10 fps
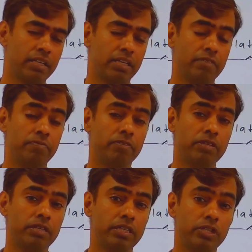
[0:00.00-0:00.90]
If
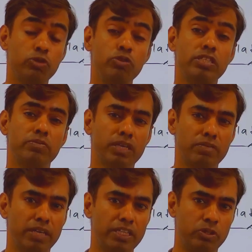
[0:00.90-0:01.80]
u is a
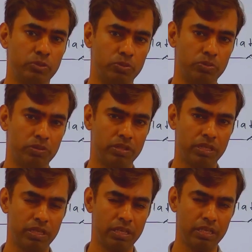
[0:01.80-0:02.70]
1/2,
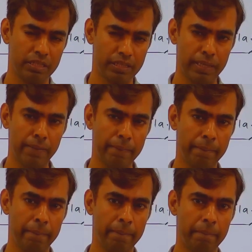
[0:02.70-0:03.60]
then
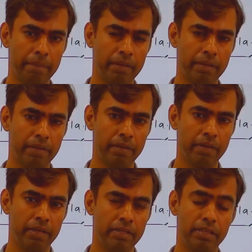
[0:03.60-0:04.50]

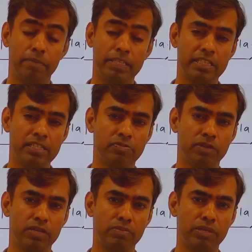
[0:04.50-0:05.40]
the Bessel's
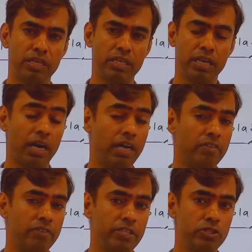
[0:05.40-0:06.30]
formula
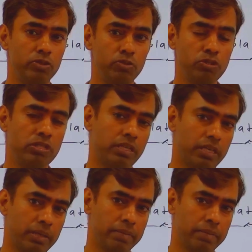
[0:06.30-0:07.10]
always use the